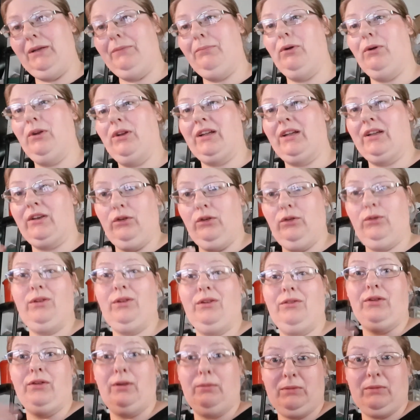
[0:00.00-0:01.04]
but I can do it
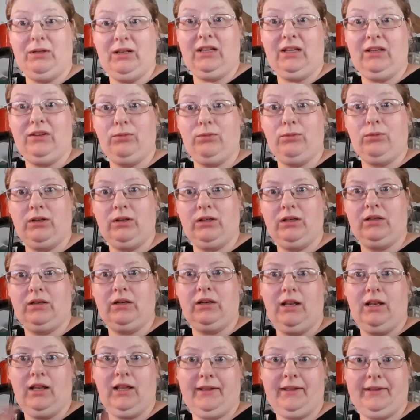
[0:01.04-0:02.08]
if I'm the last one in
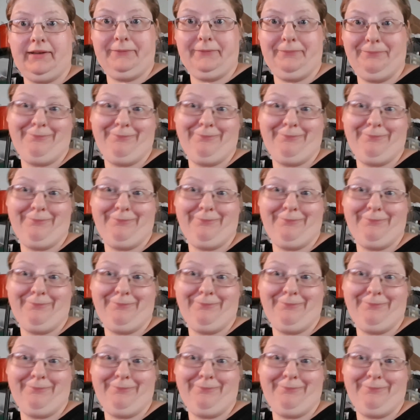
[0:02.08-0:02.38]
the line.